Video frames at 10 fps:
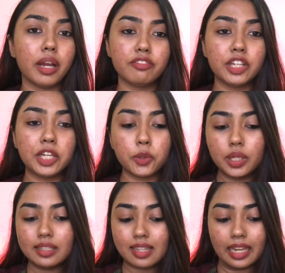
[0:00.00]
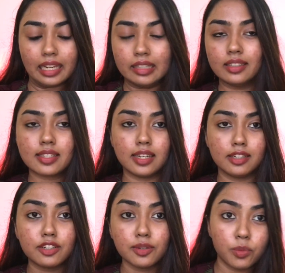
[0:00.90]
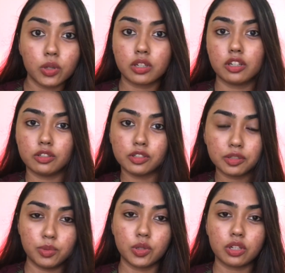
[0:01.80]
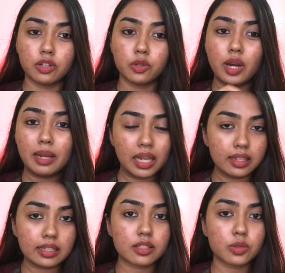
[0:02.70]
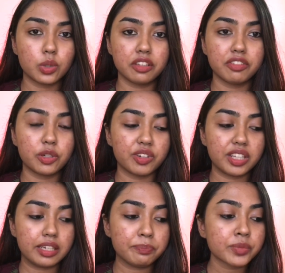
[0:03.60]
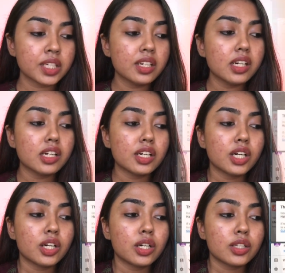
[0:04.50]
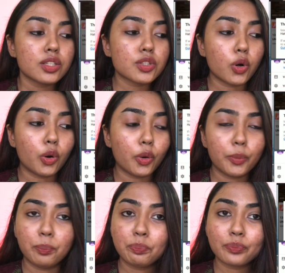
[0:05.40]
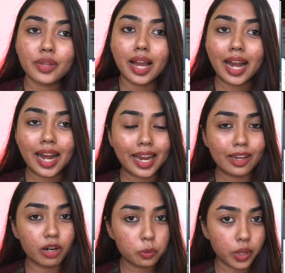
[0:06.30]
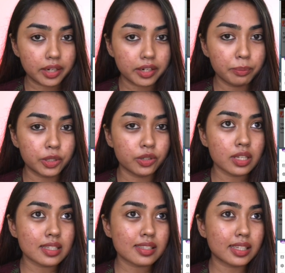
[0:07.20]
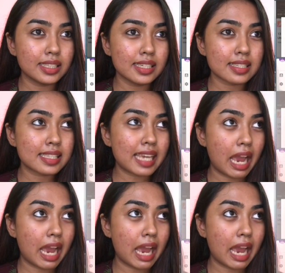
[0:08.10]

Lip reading: my video. It's like clearly stated, report karo, and my links were given over there. So I got worried, because these